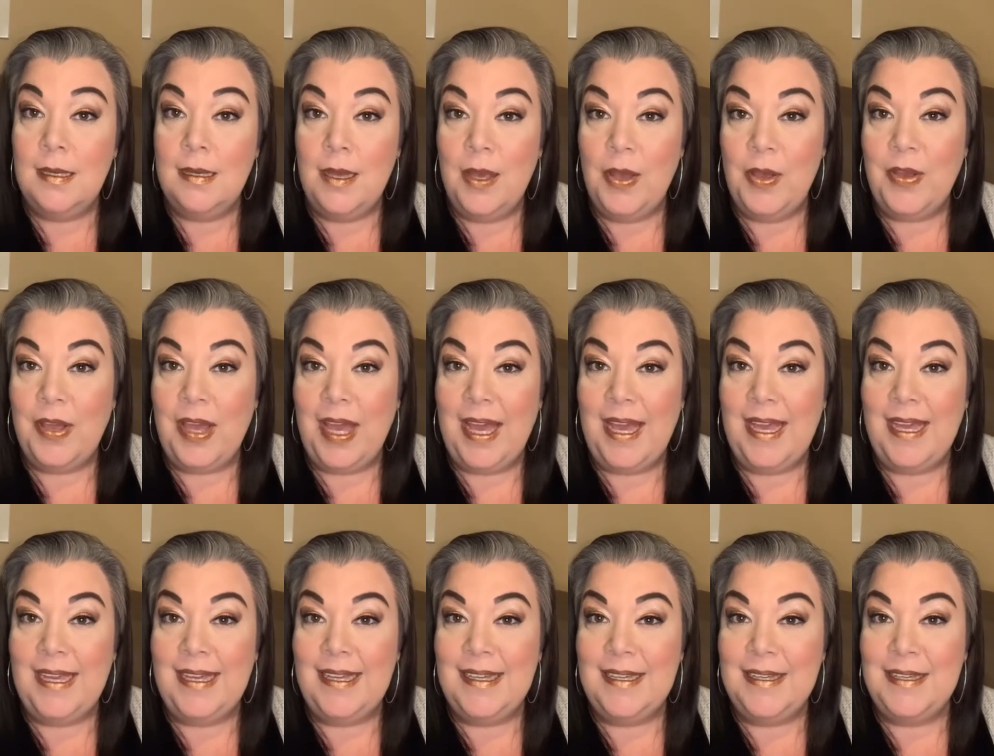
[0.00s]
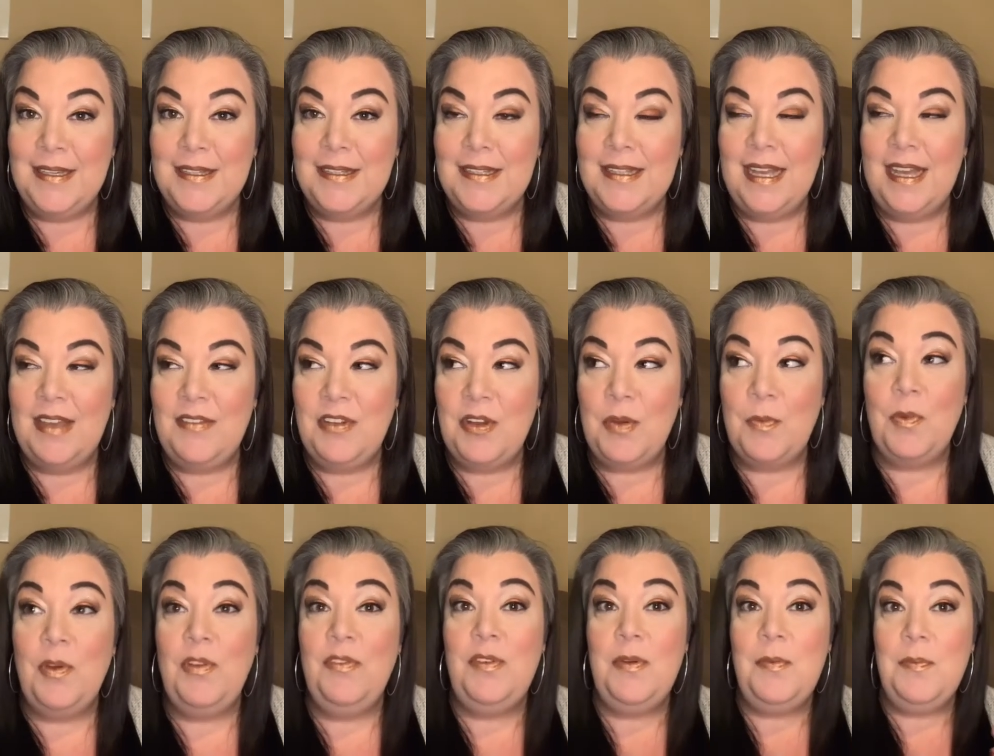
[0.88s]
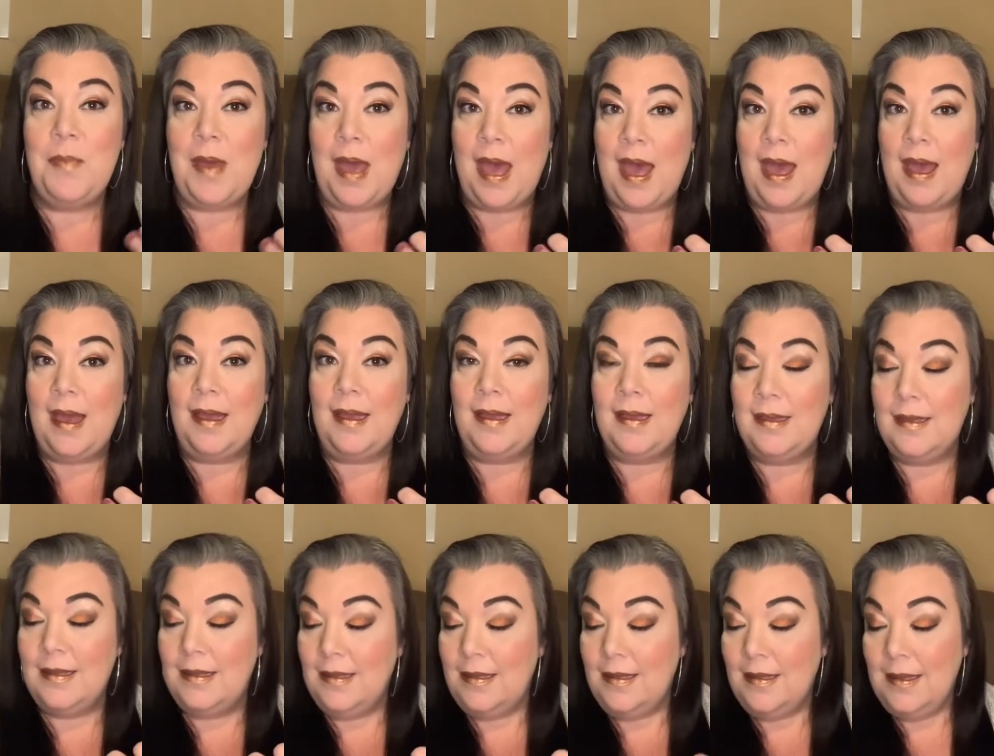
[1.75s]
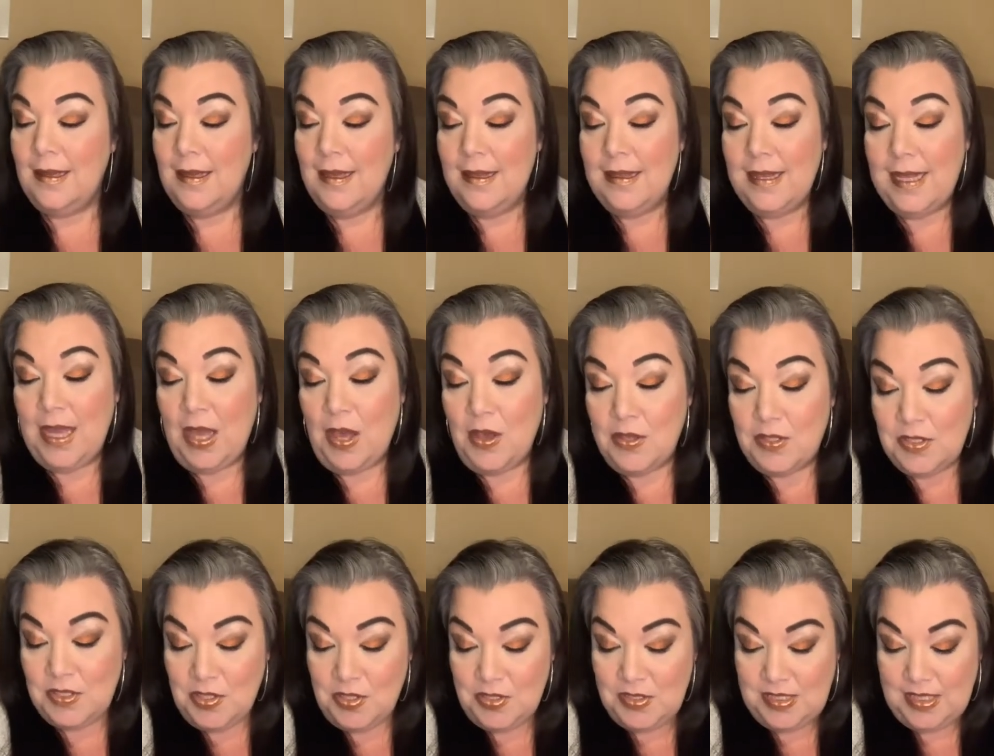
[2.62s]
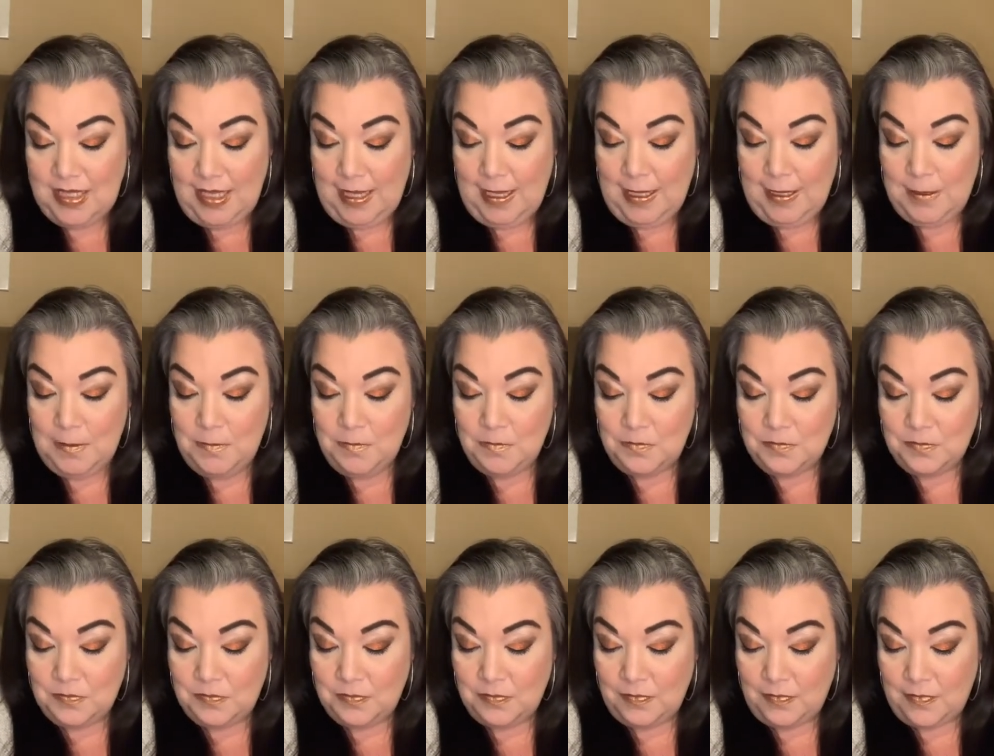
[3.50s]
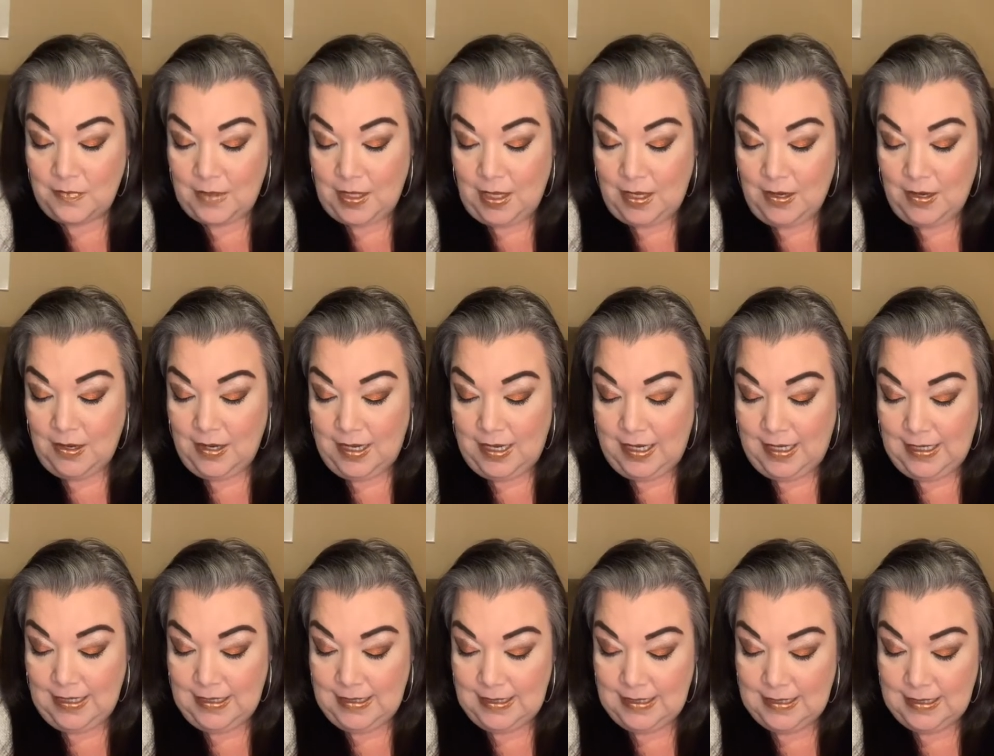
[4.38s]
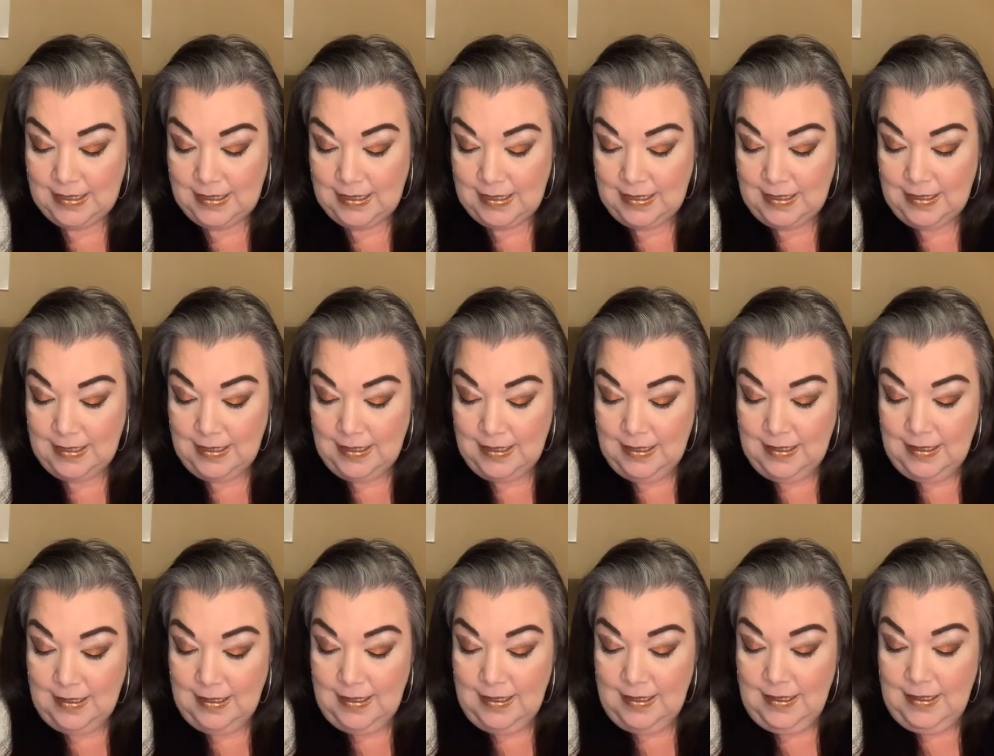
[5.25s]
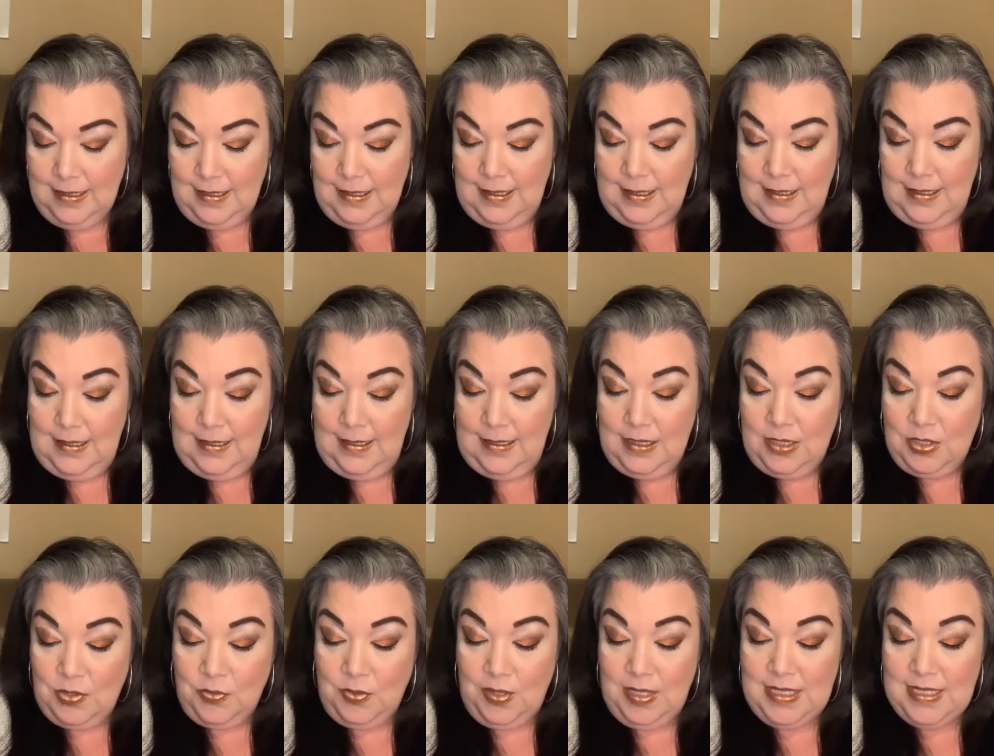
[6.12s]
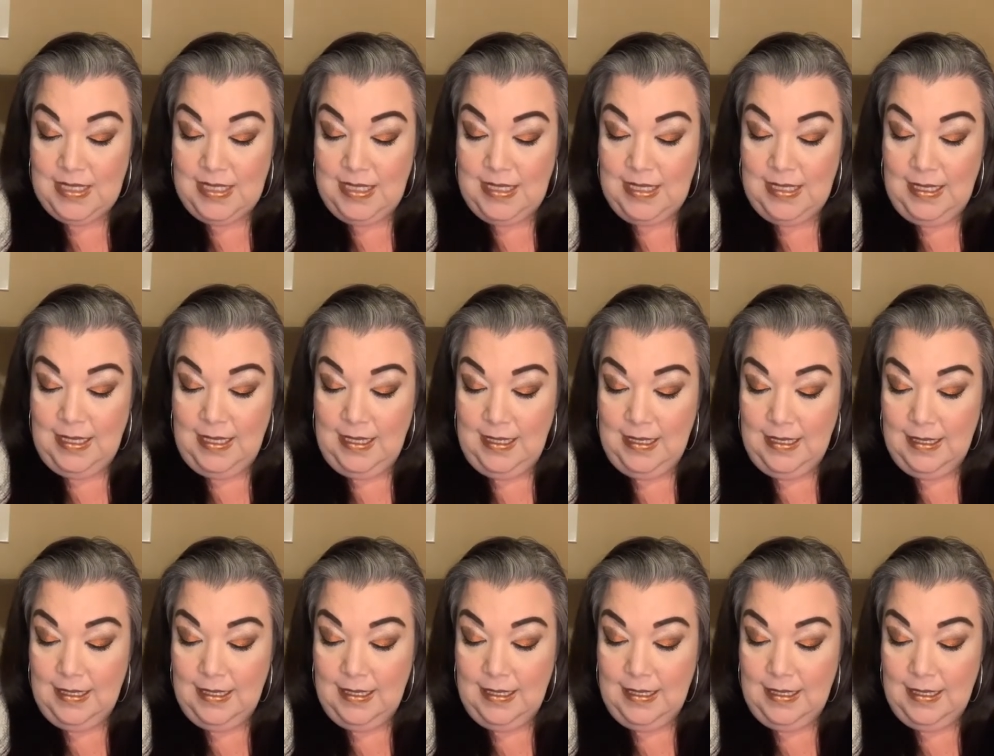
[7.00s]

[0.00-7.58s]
Okay, if you're moving back. They also said, all right, the reason,